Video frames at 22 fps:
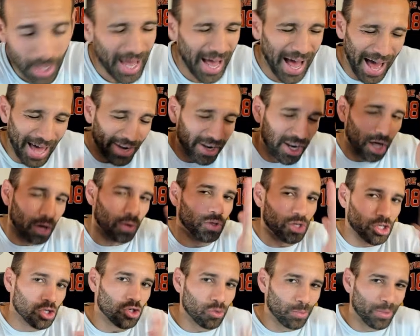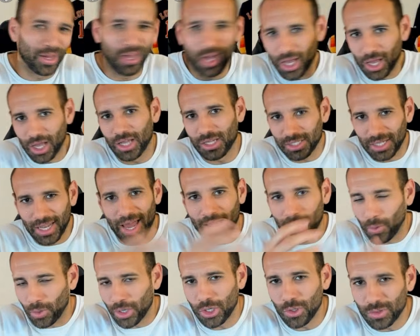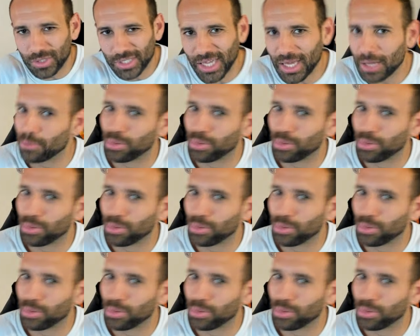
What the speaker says: I know you because, like, we used to eat